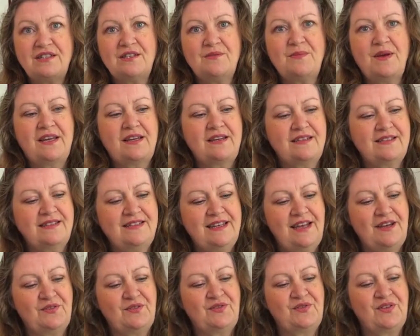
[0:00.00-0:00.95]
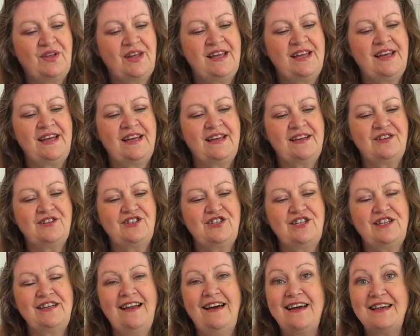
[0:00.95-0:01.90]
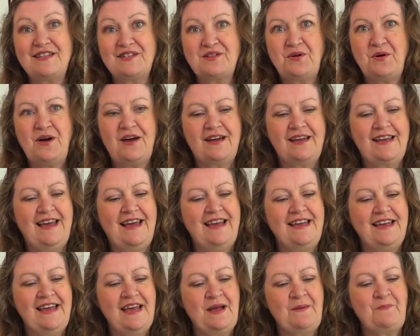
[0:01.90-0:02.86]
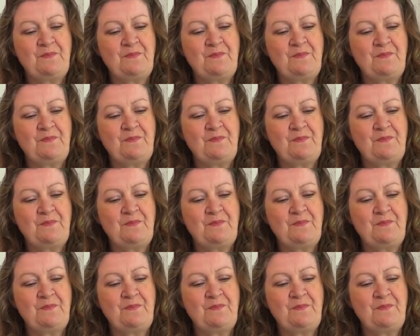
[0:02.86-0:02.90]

to make herself, because she likes quirky.